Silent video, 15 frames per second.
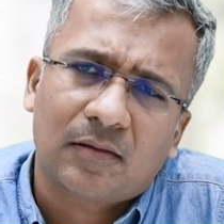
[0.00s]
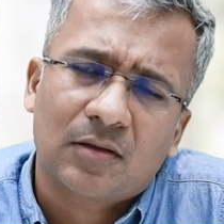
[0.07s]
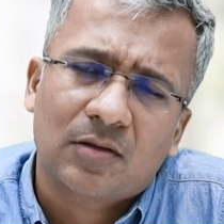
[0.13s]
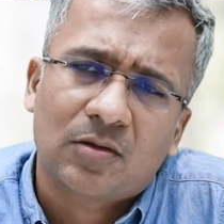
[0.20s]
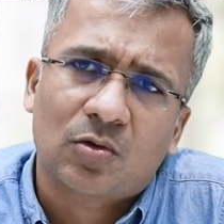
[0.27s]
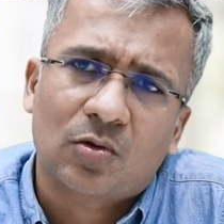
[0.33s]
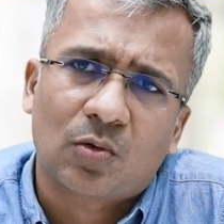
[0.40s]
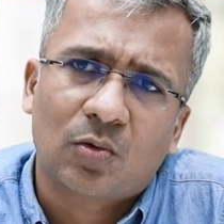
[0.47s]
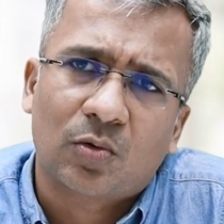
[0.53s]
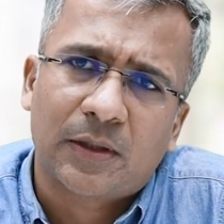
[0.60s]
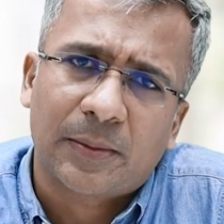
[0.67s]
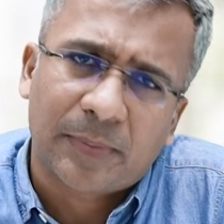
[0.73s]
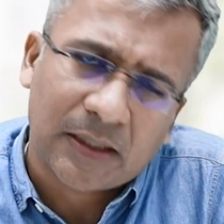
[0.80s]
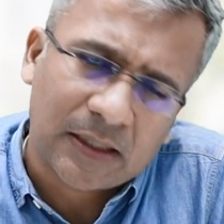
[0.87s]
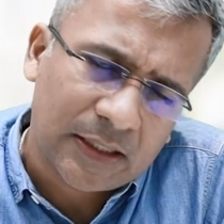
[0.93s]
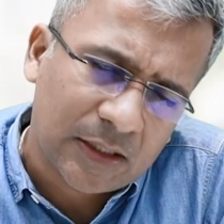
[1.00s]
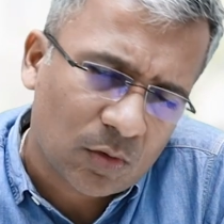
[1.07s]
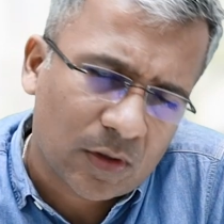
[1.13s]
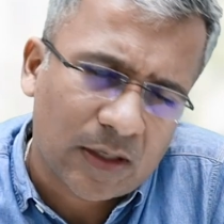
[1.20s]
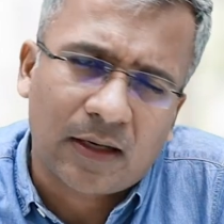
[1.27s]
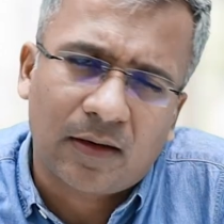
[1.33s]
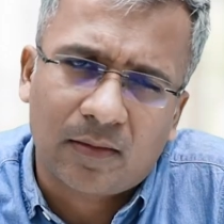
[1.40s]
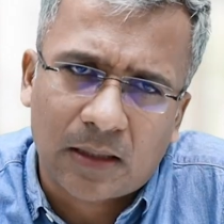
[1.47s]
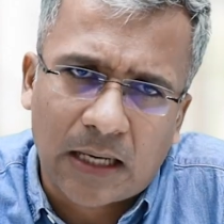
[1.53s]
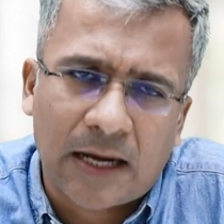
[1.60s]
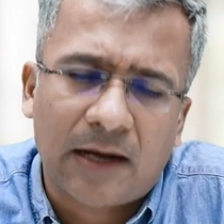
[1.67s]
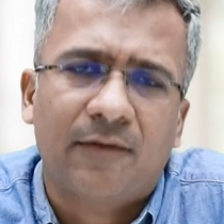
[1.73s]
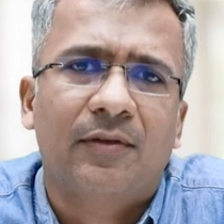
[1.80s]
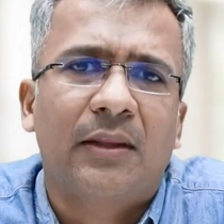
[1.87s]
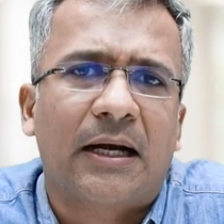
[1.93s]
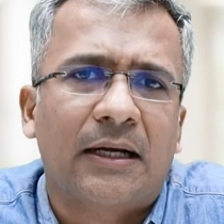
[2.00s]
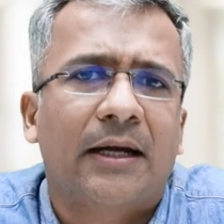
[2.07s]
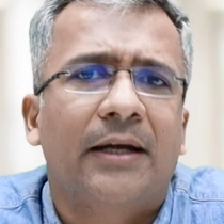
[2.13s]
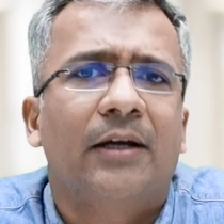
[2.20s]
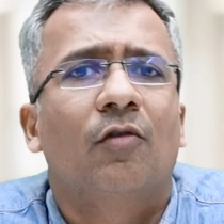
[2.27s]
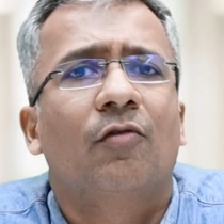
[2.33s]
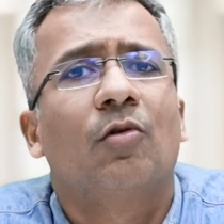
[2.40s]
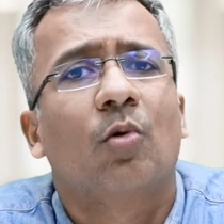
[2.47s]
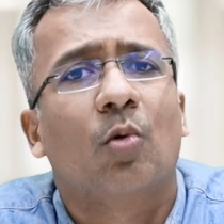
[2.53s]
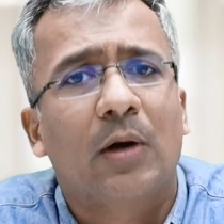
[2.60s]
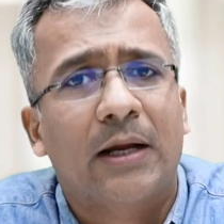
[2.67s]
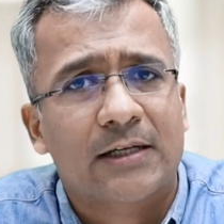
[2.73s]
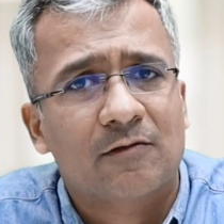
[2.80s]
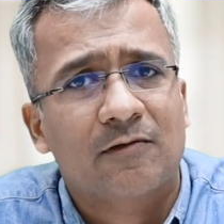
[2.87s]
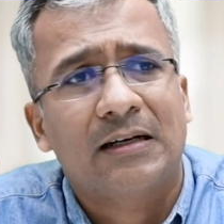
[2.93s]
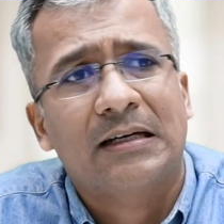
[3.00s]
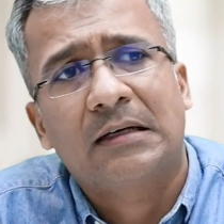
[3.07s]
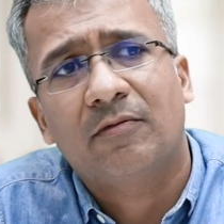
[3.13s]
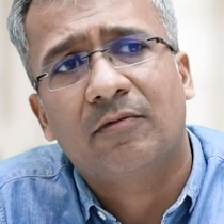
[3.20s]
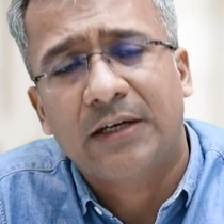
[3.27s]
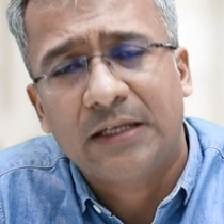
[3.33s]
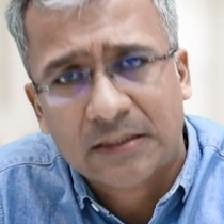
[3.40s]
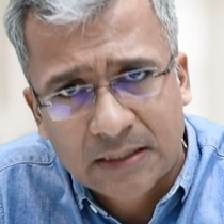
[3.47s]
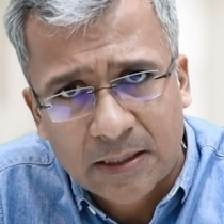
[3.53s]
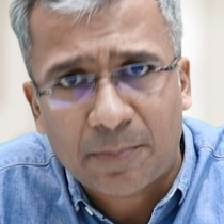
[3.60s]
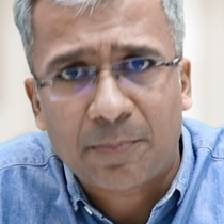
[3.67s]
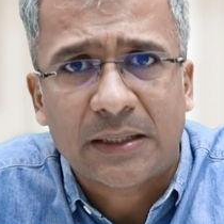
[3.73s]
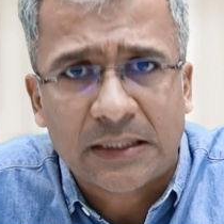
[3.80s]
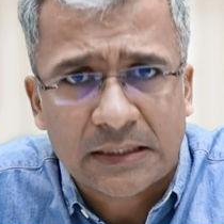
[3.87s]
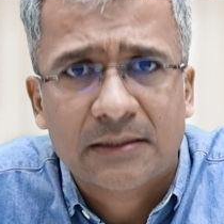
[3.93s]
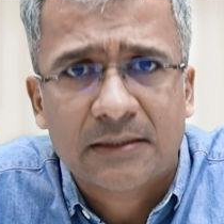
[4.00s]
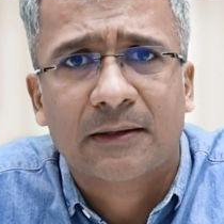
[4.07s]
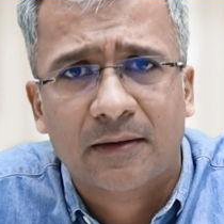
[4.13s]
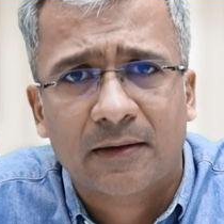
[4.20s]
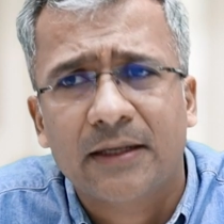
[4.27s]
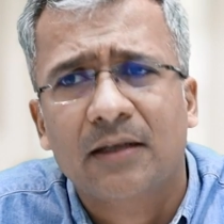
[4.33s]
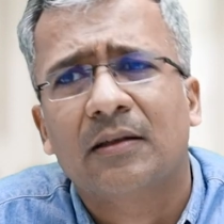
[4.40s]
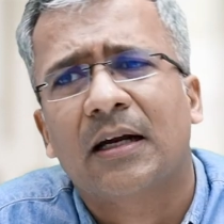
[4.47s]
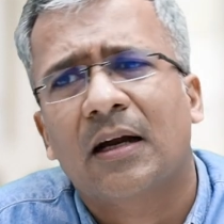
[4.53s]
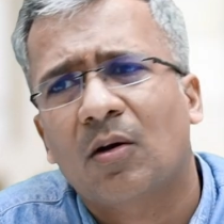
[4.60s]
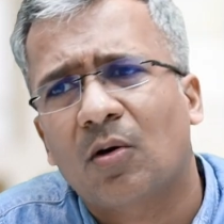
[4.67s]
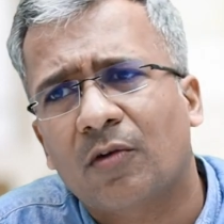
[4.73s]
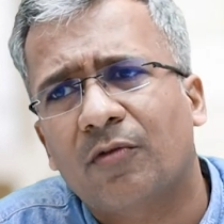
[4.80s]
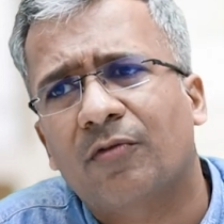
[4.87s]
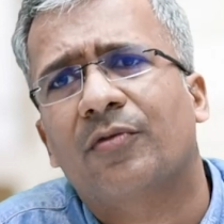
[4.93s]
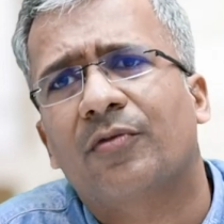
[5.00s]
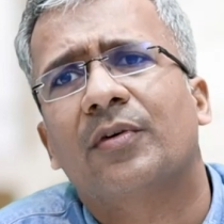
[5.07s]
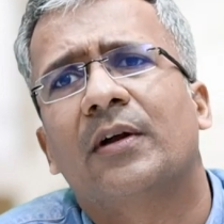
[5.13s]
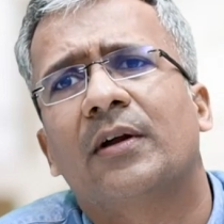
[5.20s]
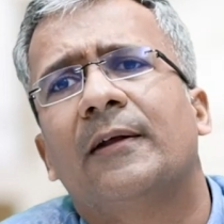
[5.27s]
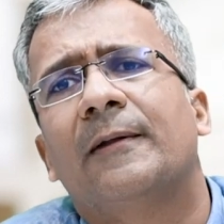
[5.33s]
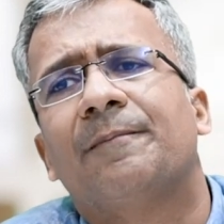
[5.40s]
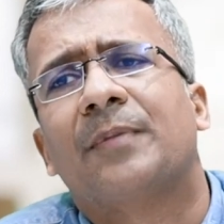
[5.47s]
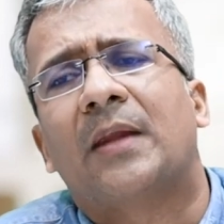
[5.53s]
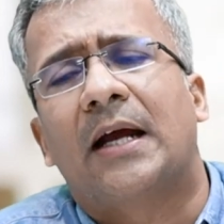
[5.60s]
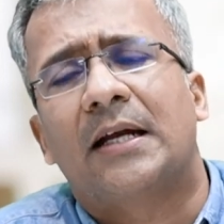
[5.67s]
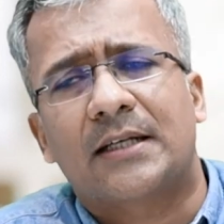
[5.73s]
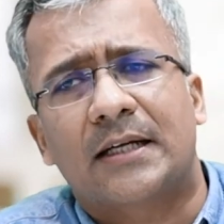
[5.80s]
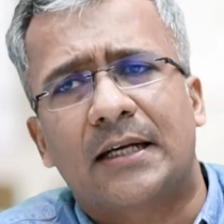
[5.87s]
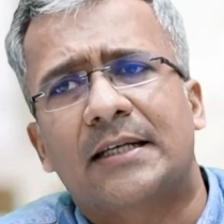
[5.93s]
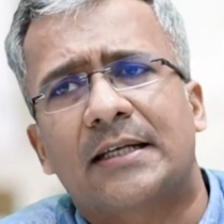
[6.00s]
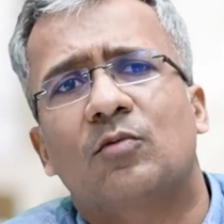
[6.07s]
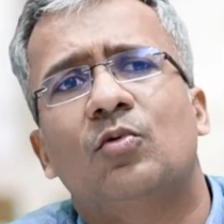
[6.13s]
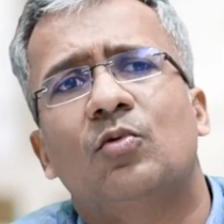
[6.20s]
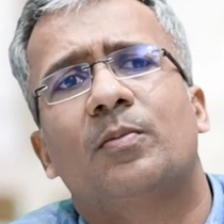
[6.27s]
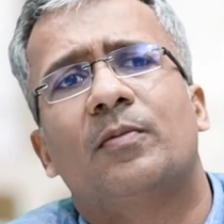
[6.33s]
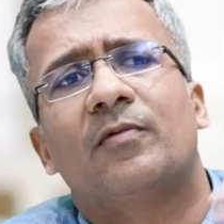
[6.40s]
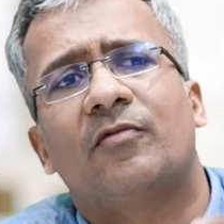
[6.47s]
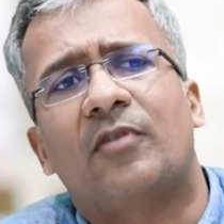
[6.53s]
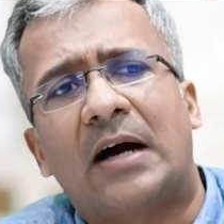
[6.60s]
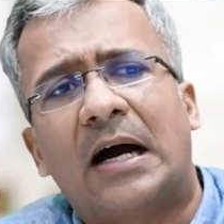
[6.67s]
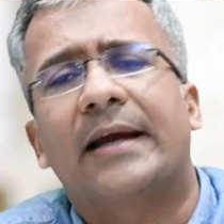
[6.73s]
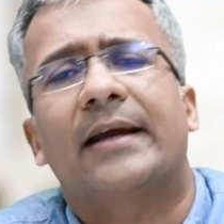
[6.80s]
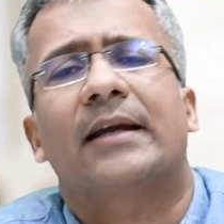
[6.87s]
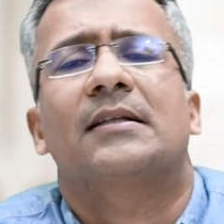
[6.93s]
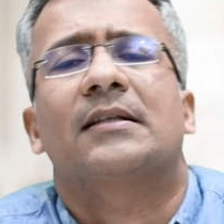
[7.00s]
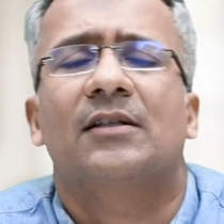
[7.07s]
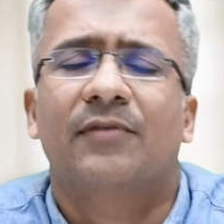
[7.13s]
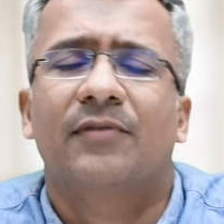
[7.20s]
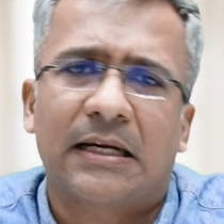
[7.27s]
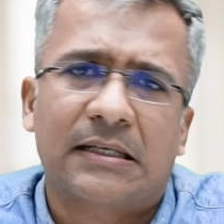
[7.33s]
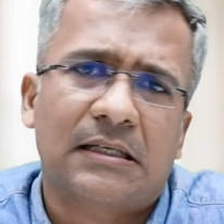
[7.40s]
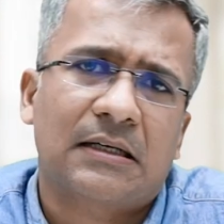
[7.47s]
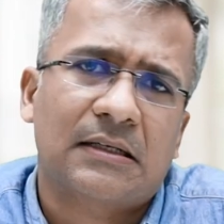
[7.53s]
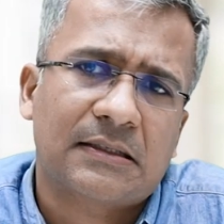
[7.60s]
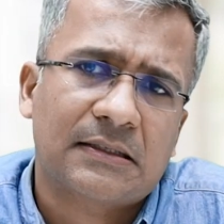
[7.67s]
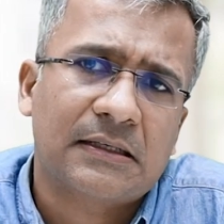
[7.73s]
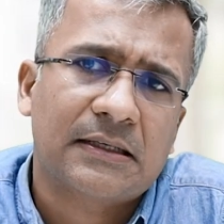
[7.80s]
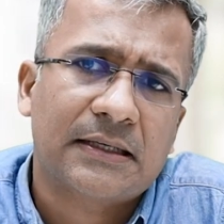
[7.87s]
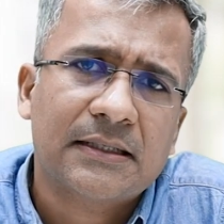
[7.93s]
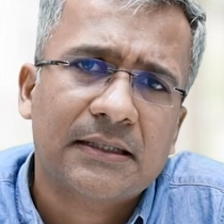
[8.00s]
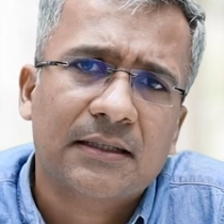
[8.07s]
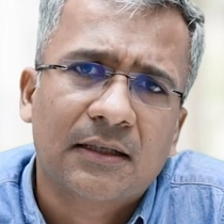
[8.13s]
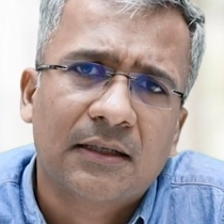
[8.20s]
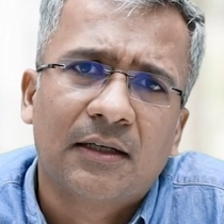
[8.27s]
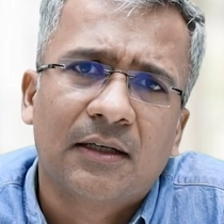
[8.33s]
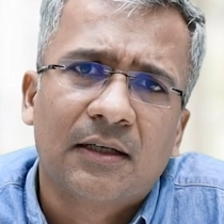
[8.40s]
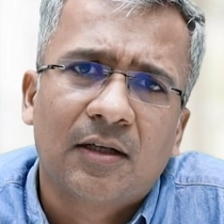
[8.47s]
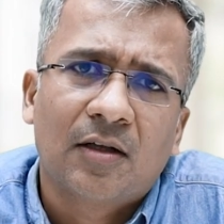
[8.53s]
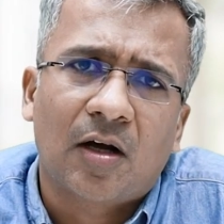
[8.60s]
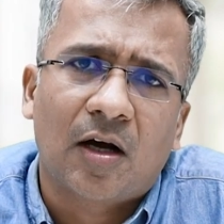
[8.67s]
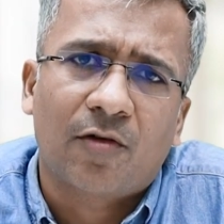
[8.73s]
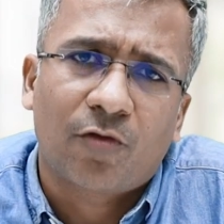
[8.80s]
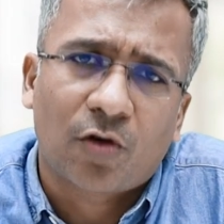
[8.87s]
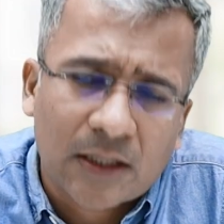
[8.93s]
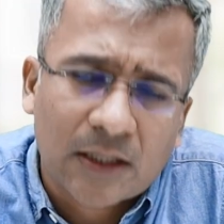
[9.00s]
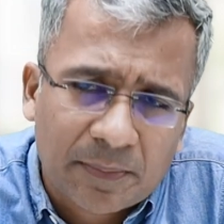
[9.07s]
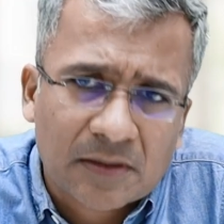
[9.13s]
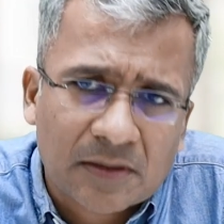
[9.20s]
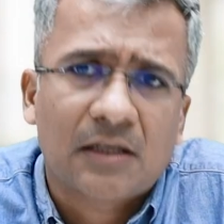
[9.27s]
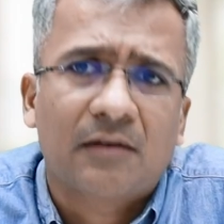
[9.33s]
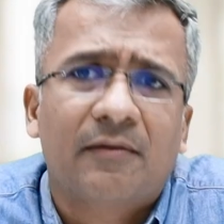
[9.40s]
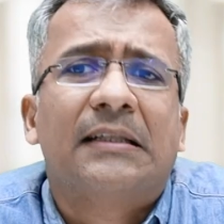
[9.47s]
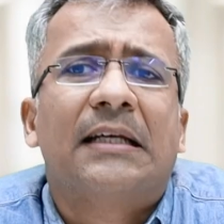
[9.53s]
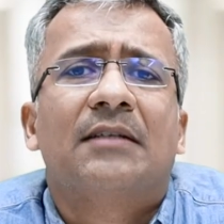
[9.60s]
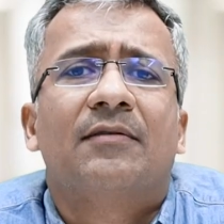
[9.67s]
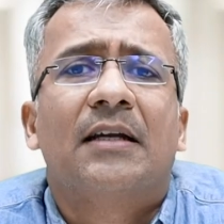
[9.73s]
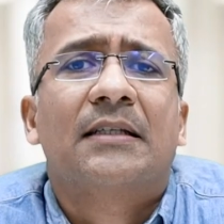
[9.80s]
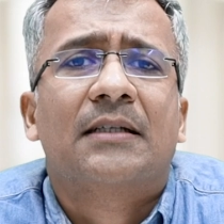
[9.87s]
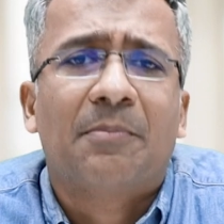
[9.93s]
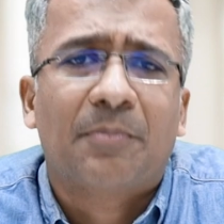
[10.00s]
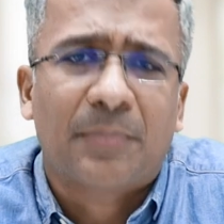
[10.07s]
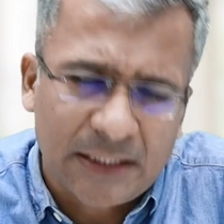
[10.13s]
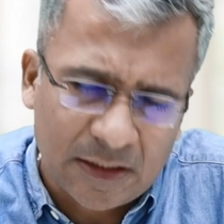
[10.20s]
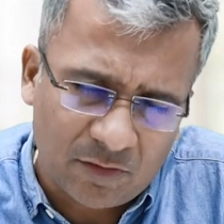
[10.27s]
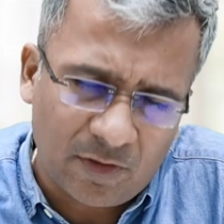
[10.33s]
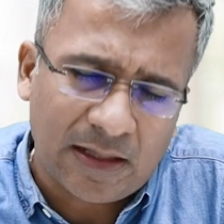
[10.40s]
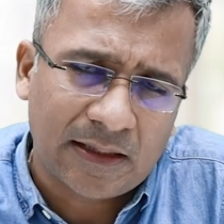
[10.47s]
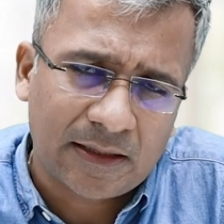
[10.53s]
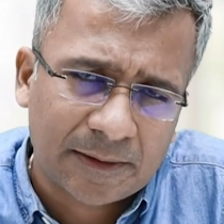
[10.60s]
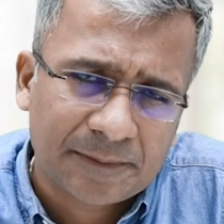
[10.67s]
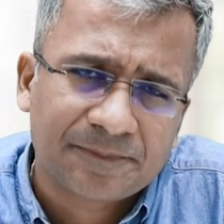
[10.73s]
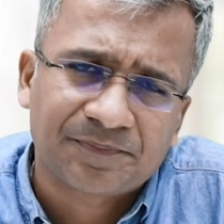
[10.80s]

So typically you can have that kind of role as well in various companies, right? There are a lot of HNIs who hire such financial consultants for their personal wealth as well as company's wealth.